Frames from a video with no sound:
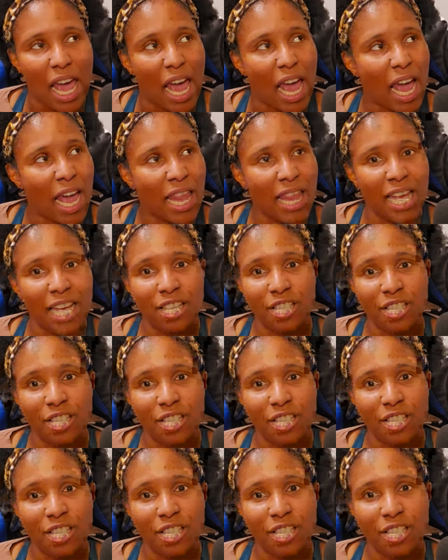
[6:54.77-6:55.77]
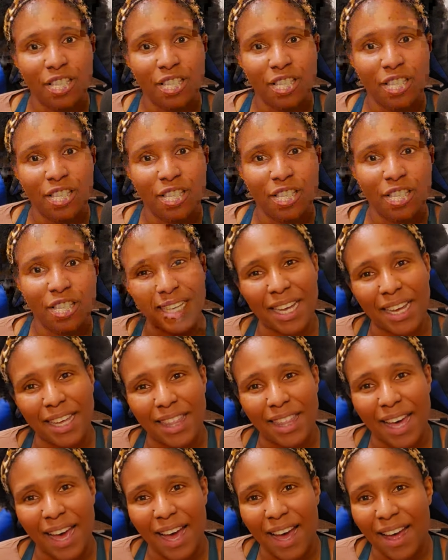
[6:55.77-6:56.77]
And then Heather's like, don't say
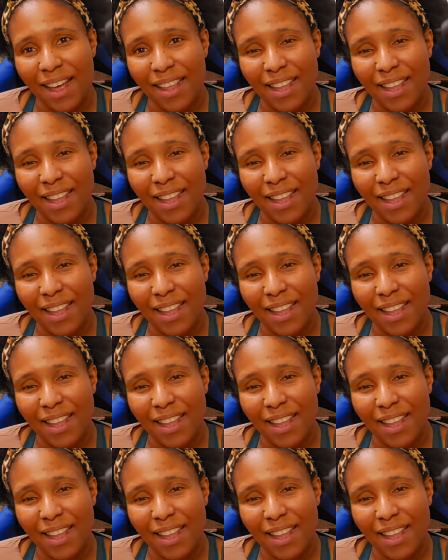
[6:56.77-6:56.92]
that.